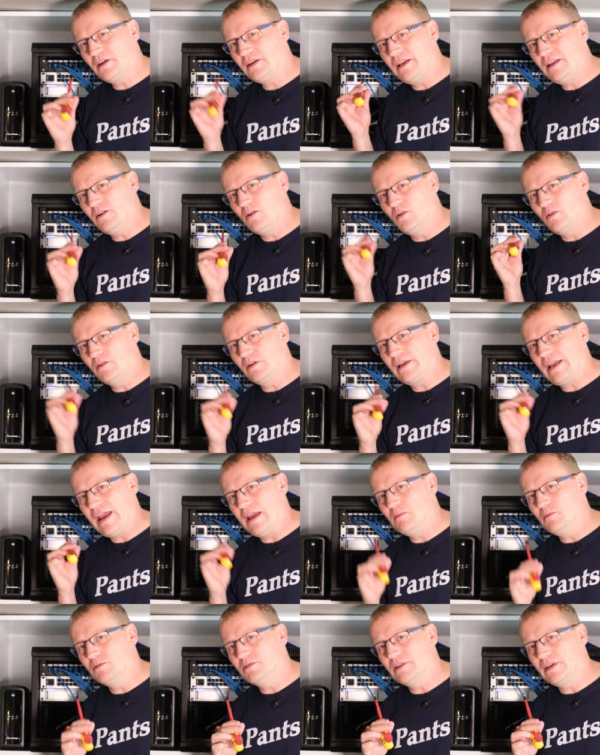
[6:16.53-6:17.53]
in all the
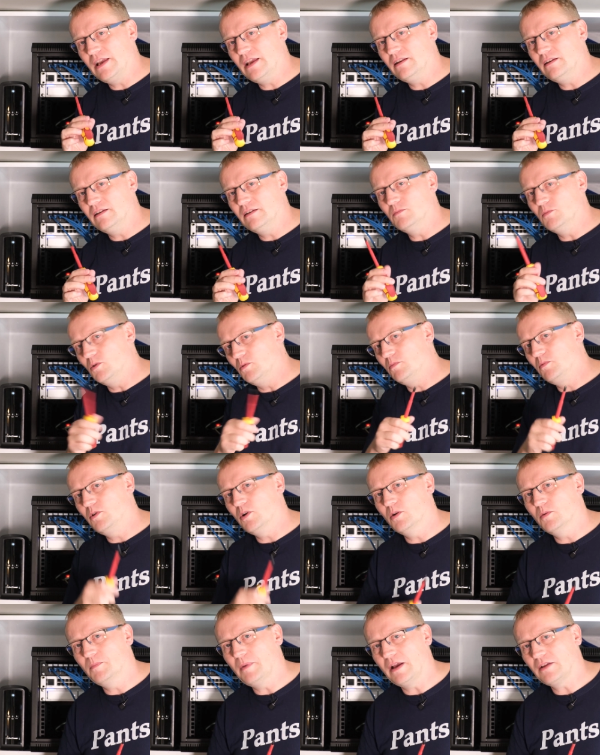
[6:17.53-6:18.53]
cables again and we'll
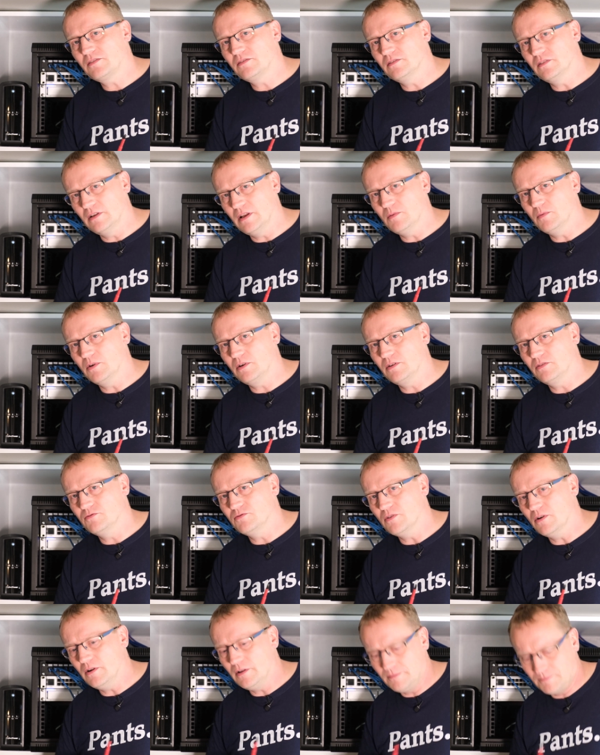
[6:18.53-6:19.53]
go back to the network
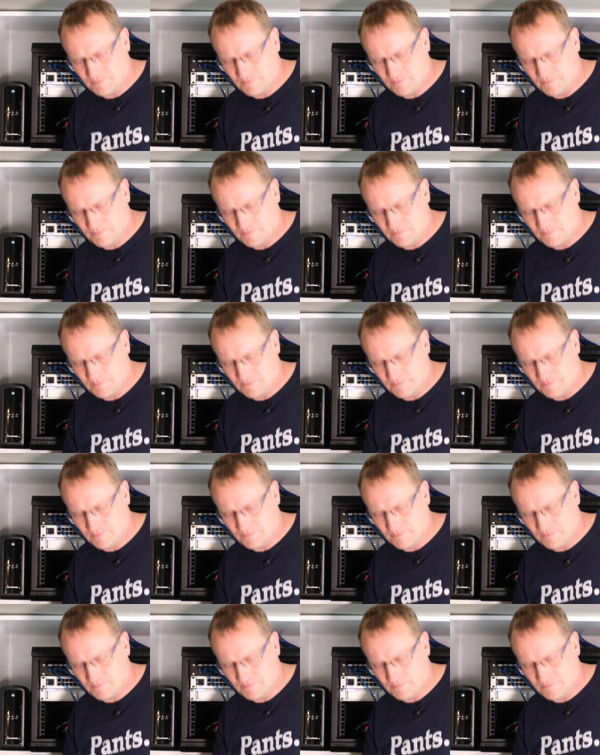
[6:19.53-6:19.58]
controller.